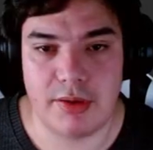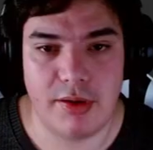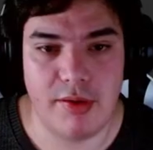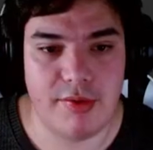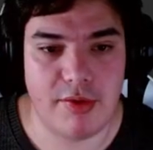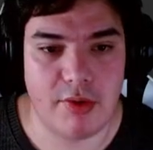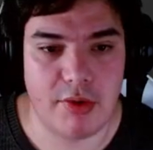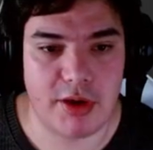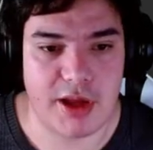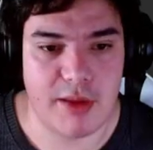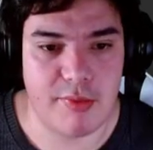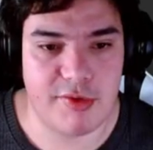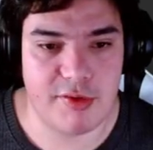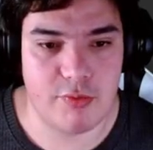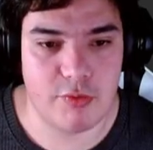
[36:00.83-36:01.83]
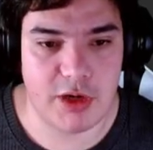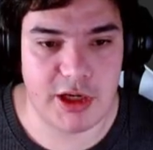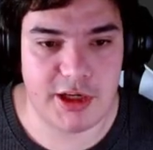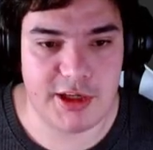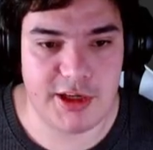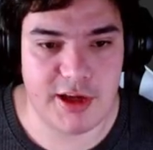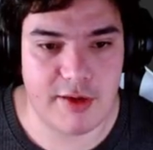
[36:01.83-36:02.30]
is our game still
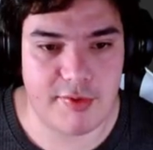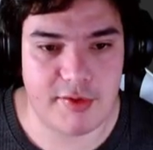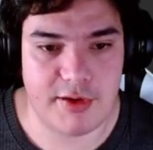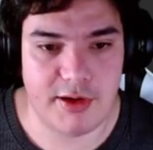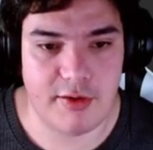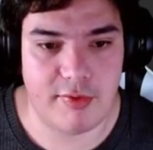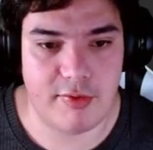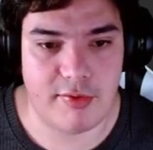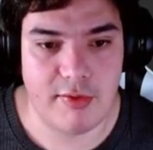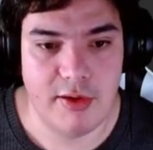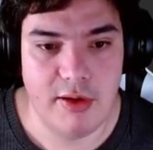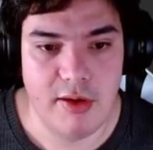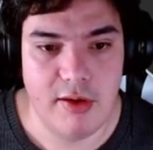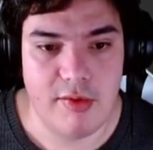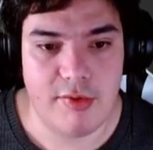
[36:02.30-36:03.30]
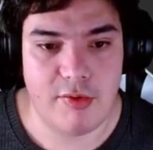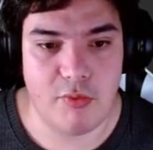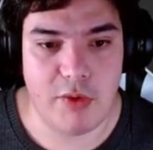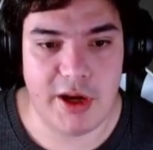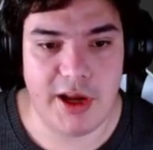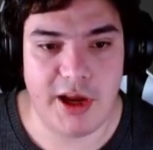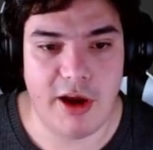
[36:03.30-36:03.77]
running? Yes, it is. So
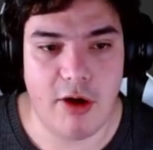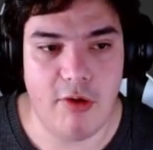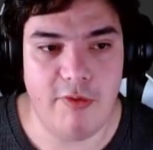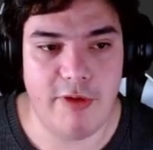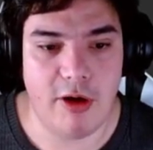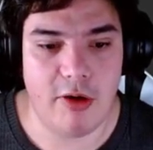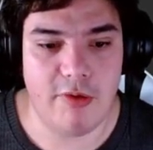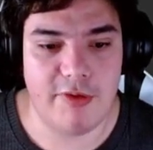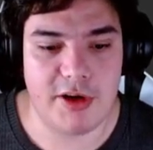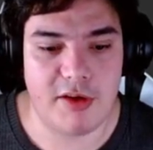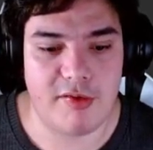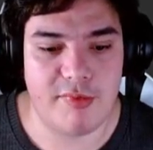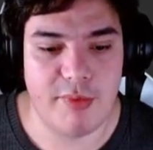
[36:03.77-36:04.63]
when I hover over this